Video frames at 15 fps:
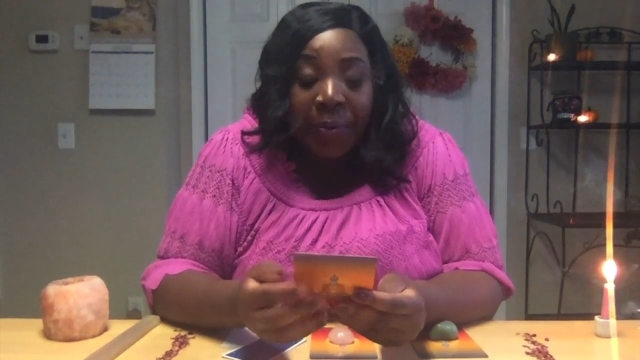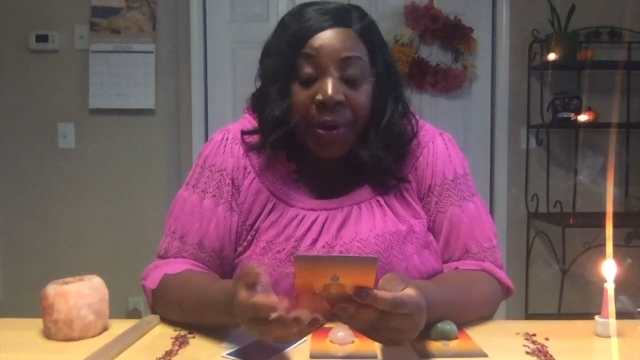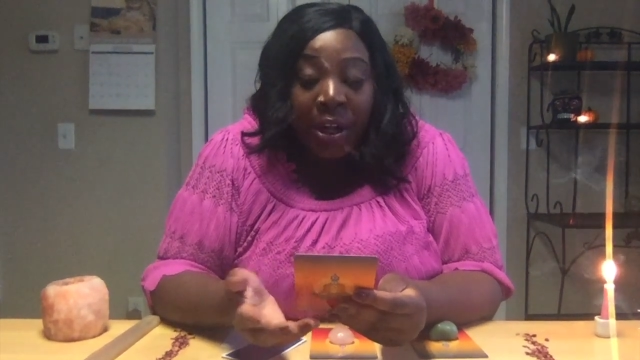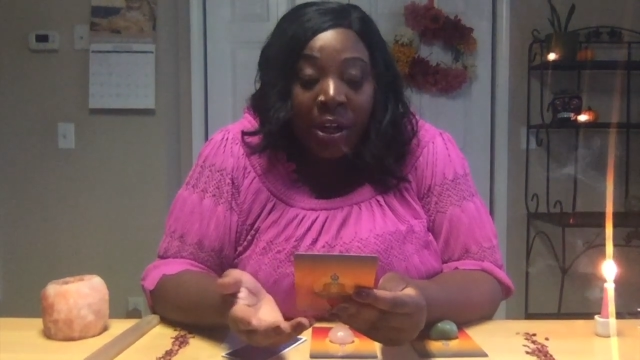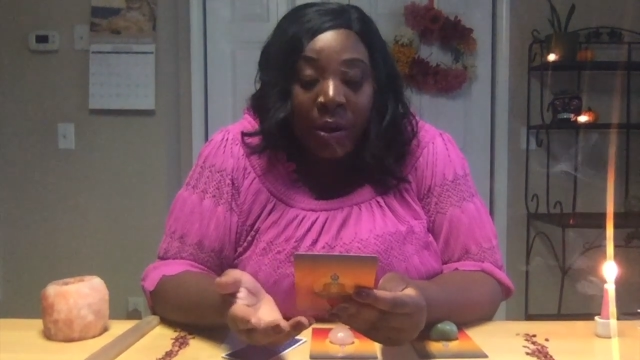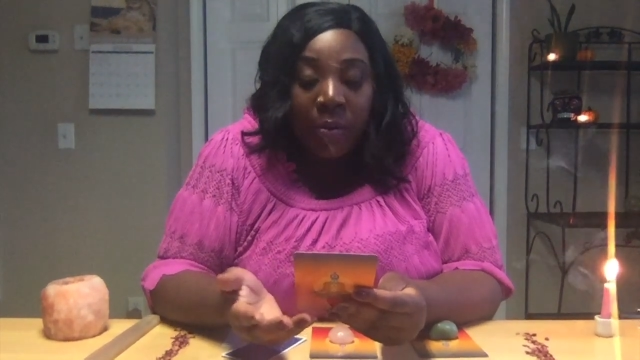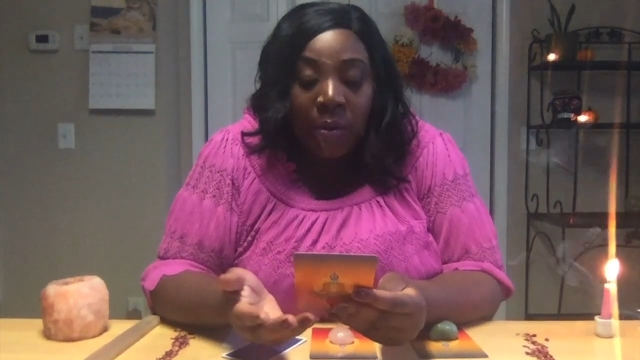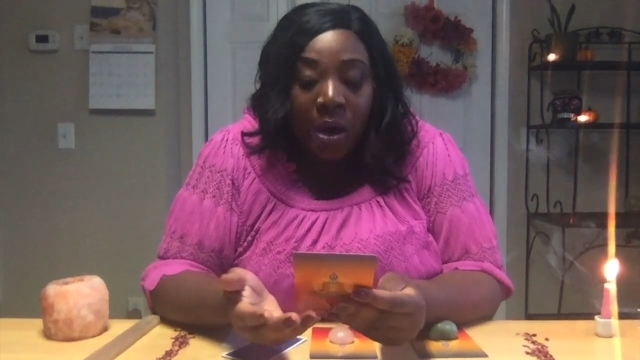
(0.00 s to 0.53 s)

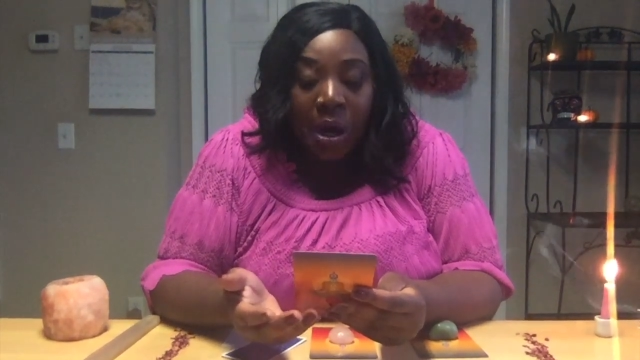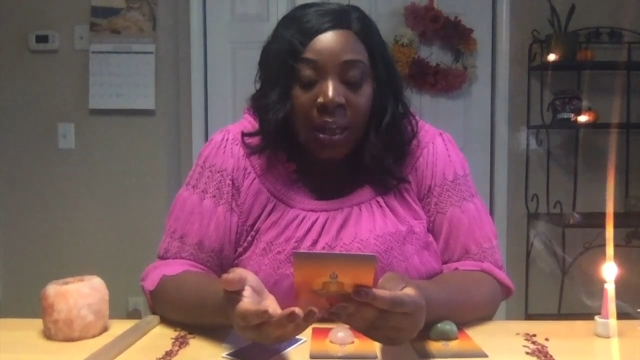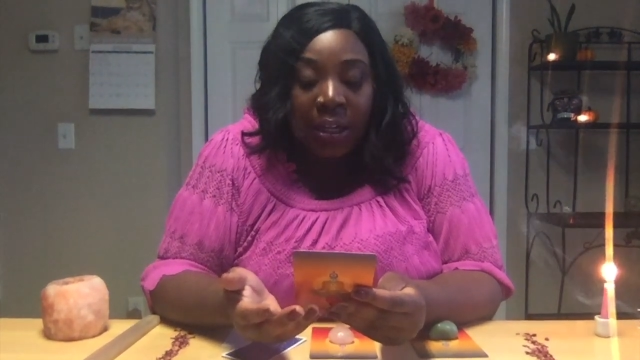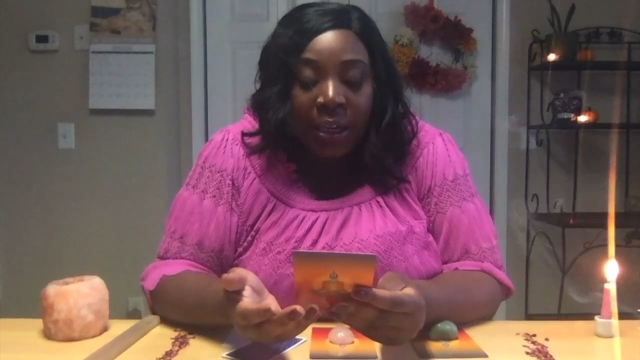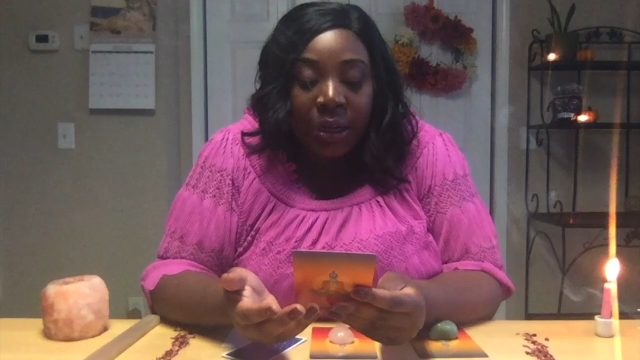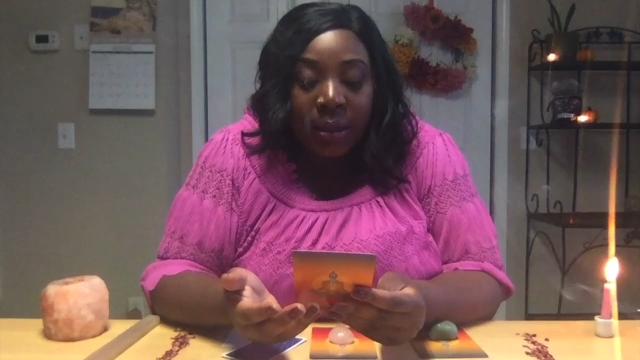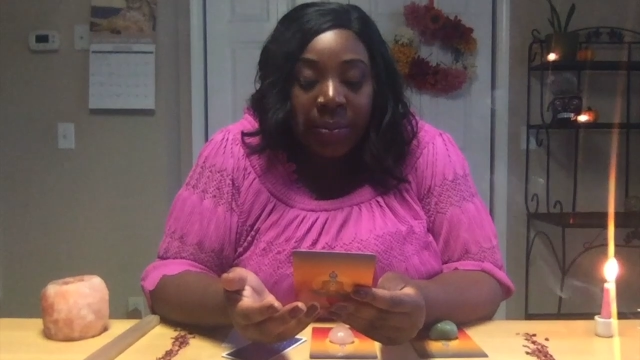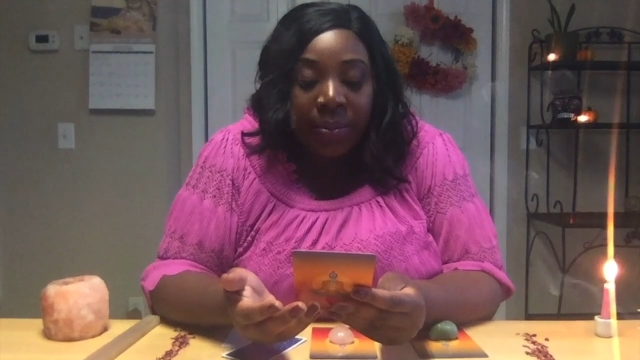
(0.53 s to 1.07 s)
putting your wall
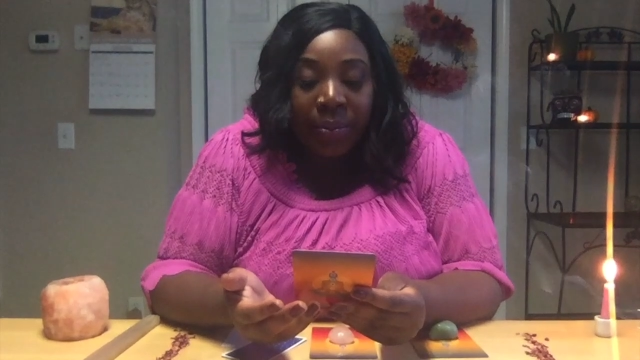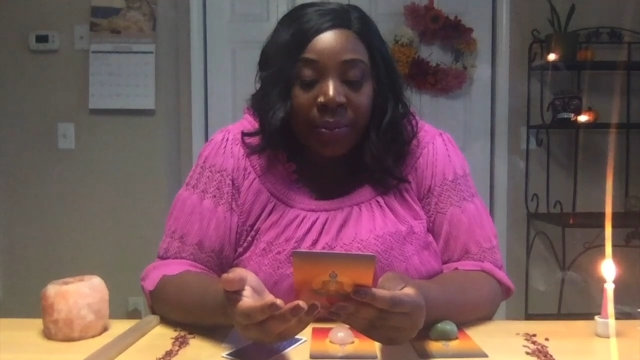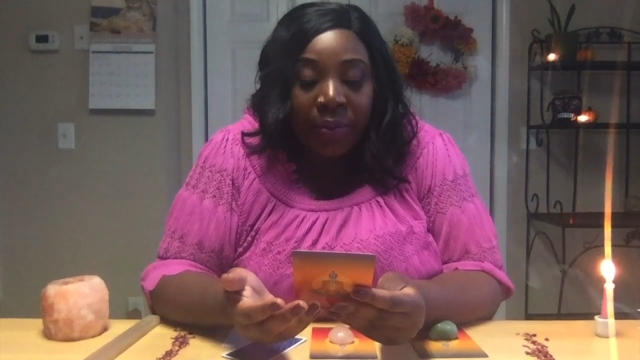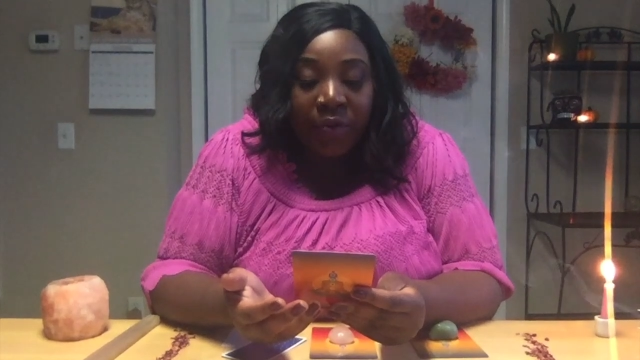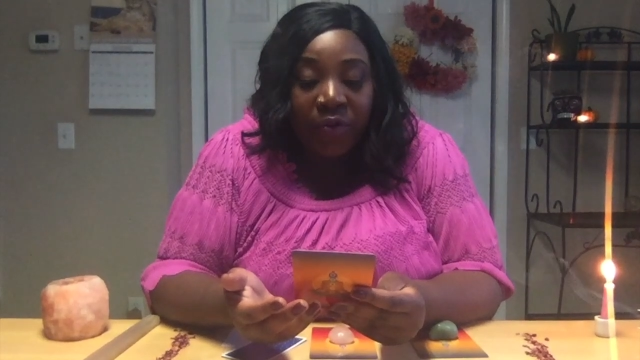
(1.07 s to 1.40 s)
up